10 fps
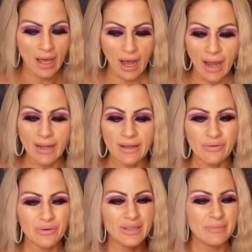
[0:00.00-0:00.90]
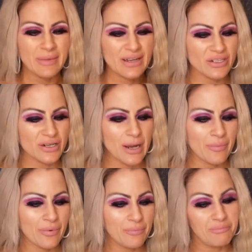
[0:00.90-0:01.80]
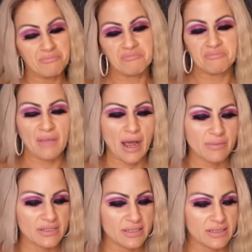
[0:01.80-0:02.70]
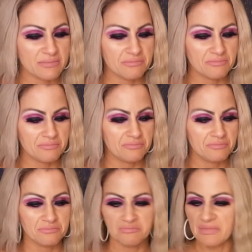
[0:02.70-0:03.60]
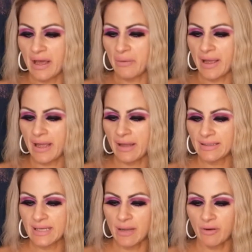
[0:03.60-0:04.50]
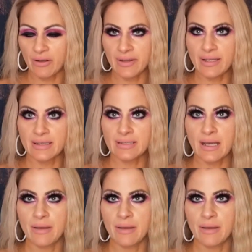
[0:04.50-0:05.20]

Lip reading: I never really measure. I'm just that way. I like to eyeball things.